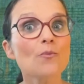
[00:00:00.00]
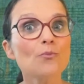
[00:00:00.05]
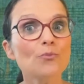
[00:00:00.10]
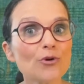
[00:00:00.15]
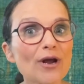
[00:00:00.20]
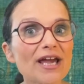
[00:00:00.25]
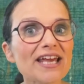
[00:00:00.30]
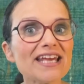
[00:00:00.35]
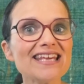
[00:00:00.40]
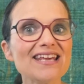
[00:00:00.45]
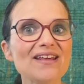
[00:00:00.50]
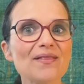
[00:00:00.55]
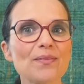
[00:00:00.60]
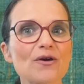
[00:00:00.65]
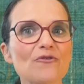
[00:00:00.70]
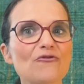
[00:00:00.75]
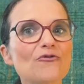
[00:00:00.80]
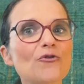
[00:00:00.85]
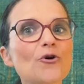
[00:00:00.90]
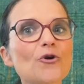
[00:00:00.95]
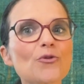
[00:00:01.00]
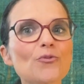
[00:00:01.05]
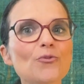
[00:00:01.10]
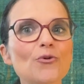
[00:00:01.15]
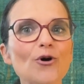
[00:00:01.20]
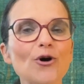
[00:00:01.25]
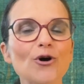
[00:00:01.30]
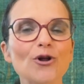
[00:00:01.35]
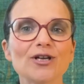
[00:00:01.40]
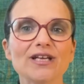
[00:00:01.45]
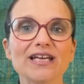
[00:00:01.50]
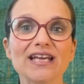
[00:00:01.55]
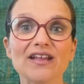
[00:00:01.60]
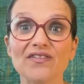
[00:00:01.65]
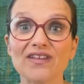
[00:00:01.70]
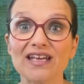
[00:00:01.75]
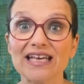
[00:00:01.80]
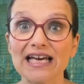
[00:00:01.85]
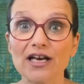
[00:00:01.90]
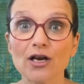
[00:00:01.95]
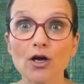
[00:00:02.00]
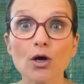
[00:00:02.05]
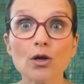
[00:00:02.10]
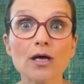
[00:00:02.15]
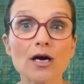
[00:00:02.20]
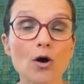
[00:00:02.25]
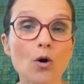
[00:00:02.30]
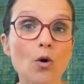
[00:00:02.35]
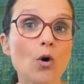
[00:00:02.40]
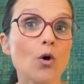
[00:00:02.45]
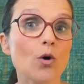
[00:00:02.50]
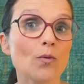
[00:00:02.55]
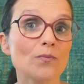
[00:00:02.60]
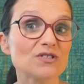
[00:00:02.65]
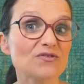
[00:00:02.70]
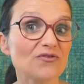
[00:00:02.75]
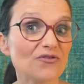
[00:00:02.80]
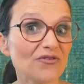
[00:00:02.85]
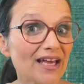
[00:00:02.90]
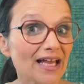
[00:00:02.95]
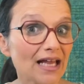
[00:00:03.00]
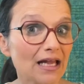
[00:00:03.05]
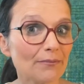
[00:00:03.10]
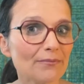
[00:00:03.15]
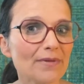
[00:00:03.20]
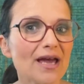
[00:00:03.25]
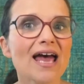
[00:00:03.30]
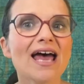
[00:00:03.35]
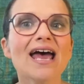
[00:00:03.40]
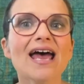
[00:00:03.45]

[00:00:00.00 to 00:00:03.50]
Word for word: Breaking the fourth wall in the Enola Holmes film